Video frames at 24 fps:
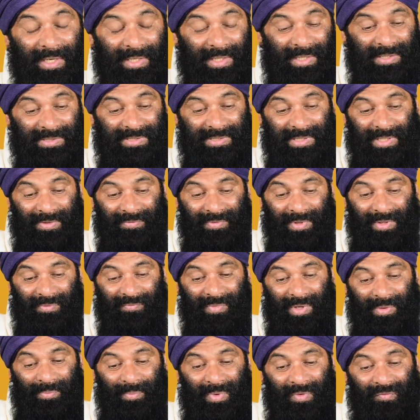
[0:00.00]

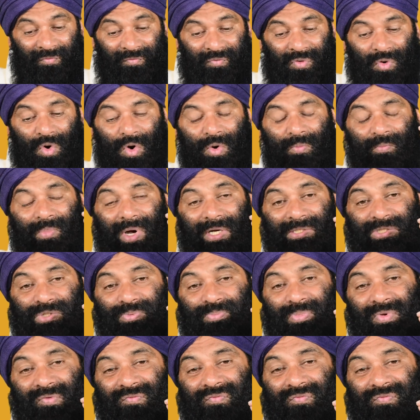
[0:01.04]
Receiving, when much